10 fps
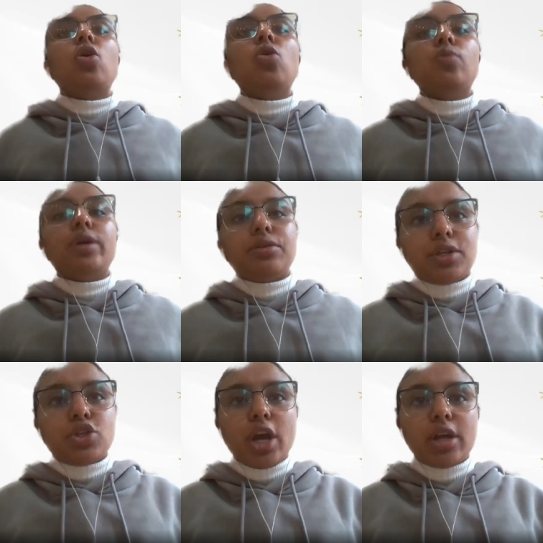all week
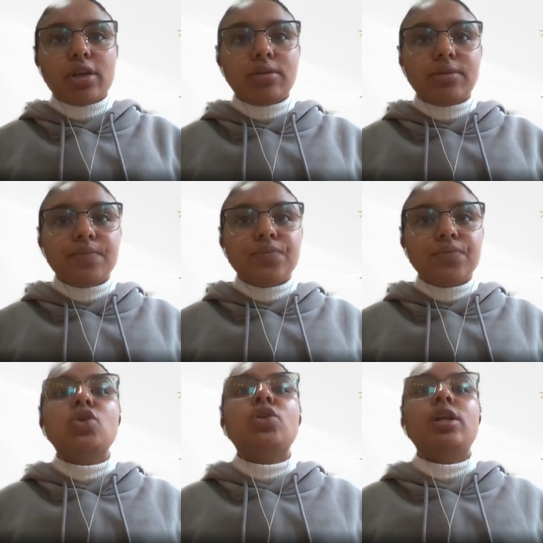three channel
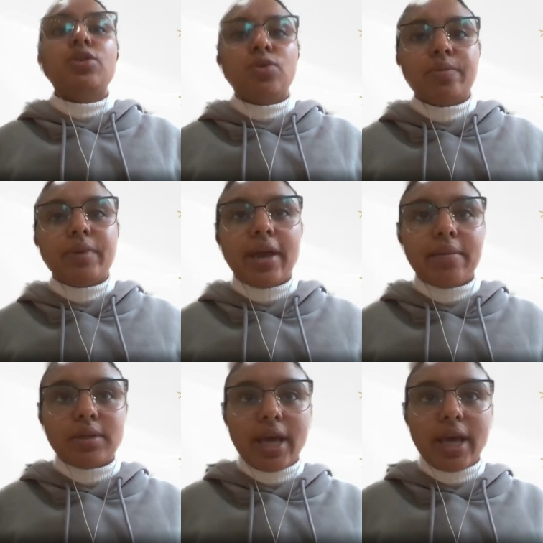so then you'll be
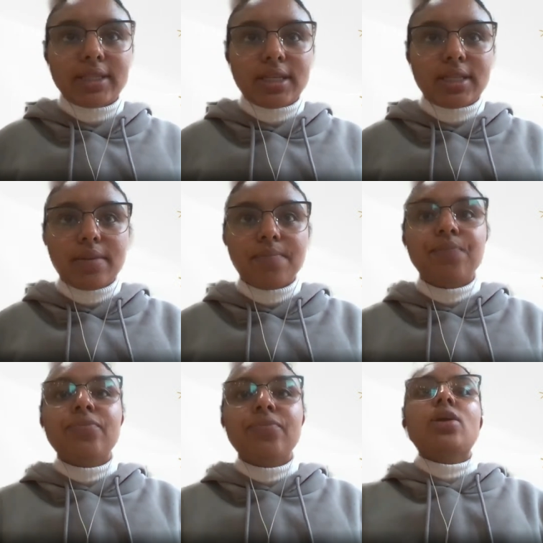able to access it.
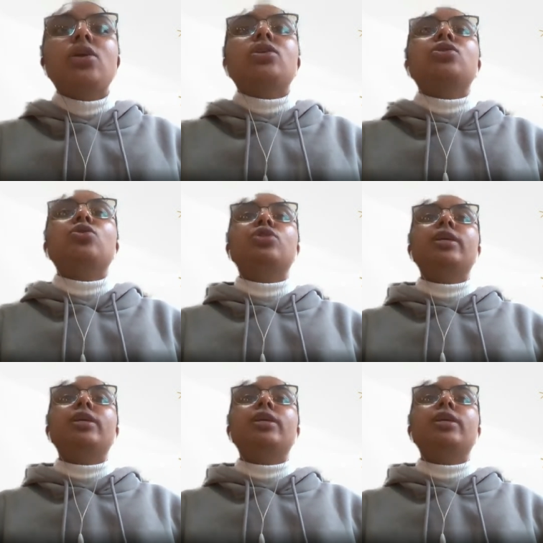So to